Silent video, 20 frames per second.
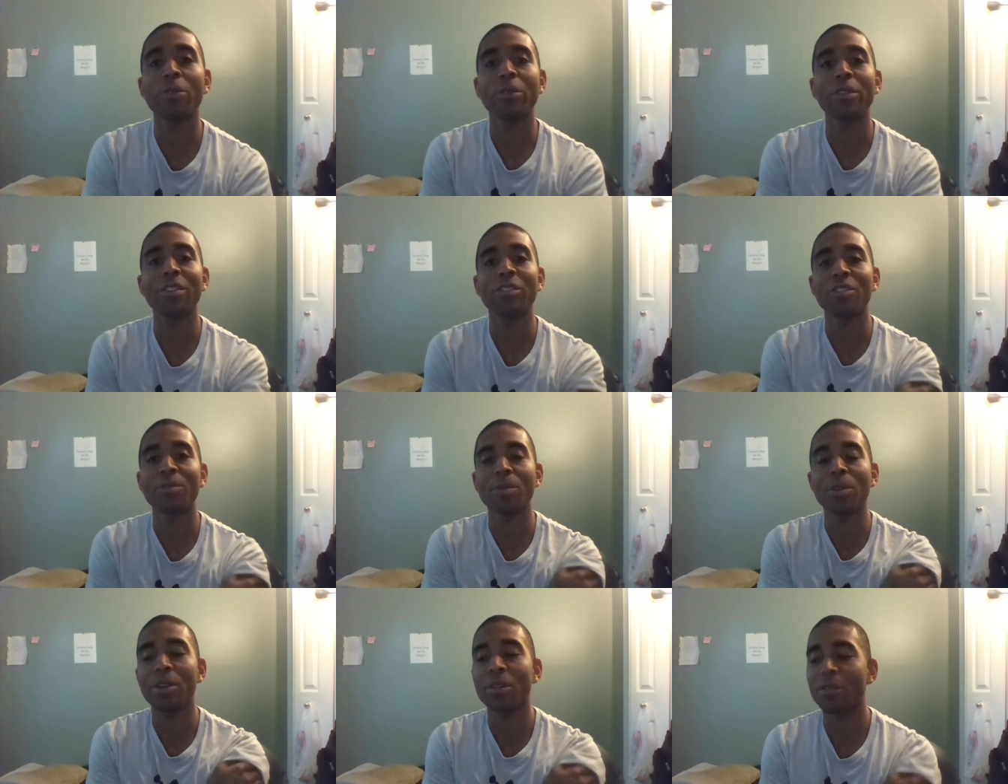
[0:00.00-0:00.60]

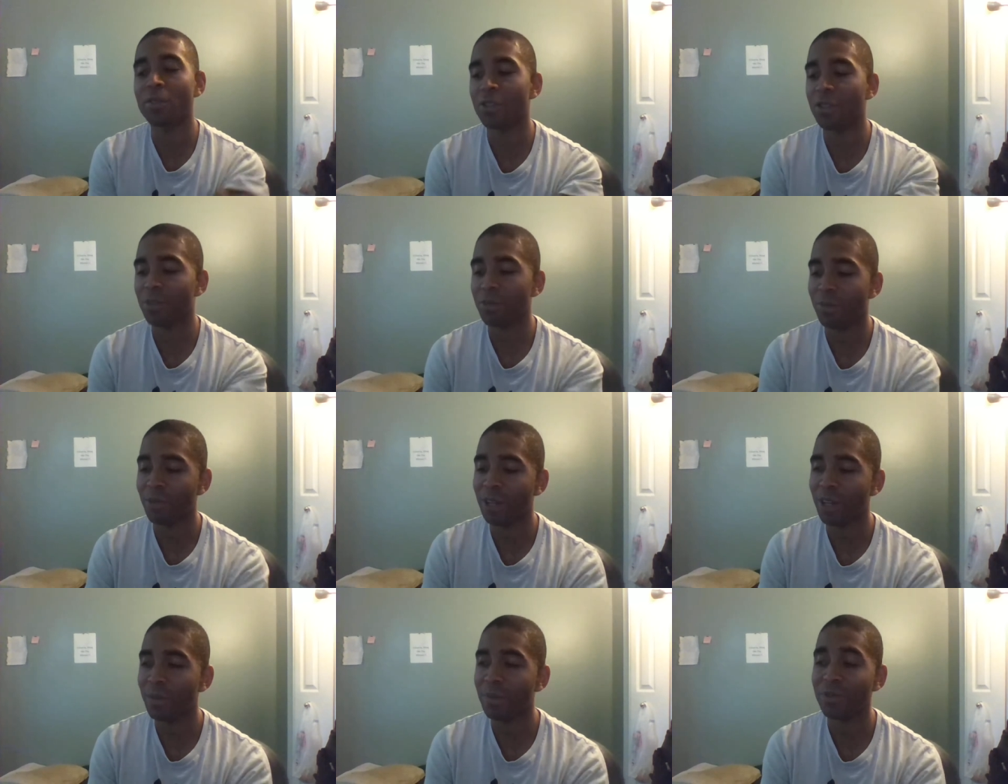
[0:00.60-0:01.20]
relationship coach
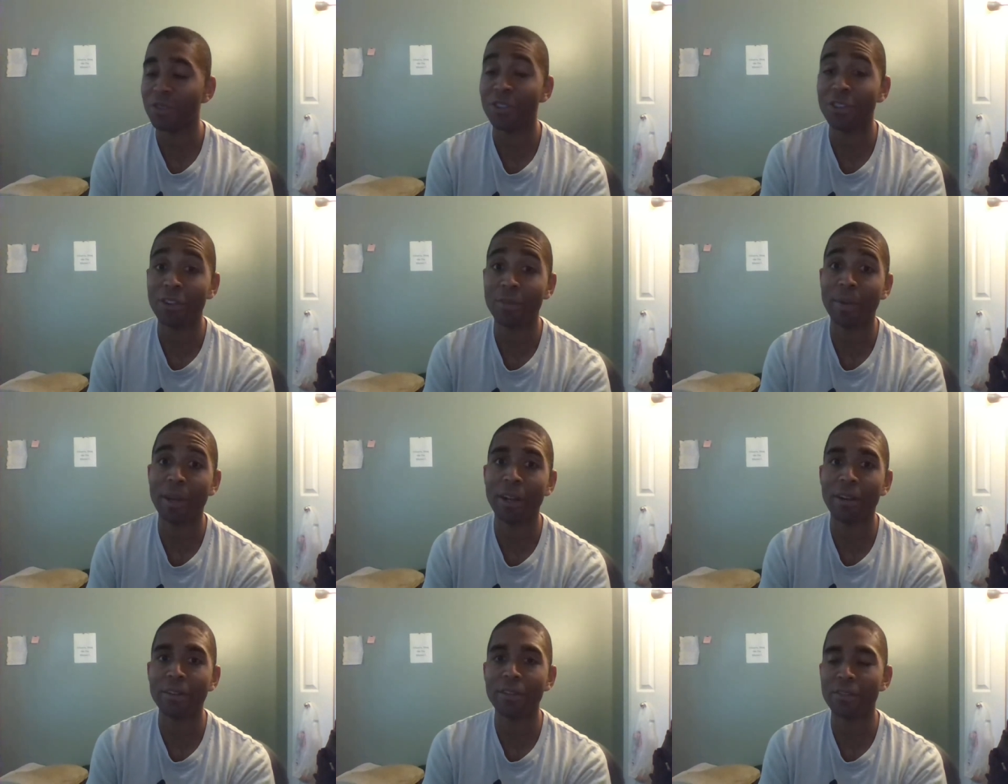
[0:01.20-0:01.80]
when it comes to your
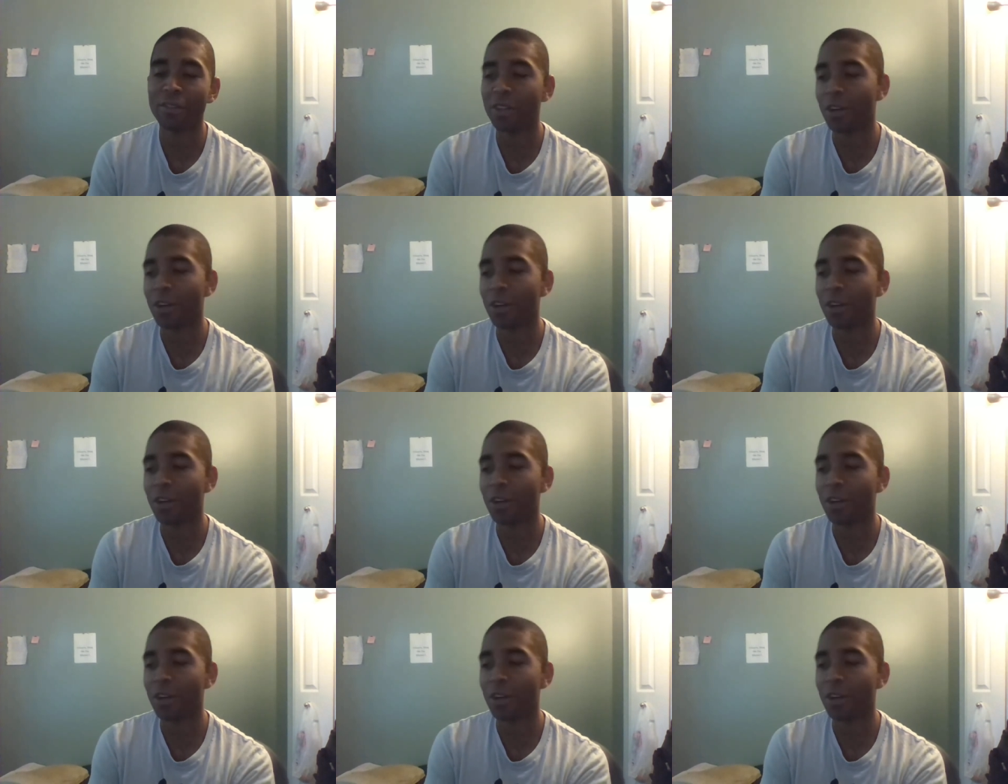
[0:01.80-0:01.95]
parents.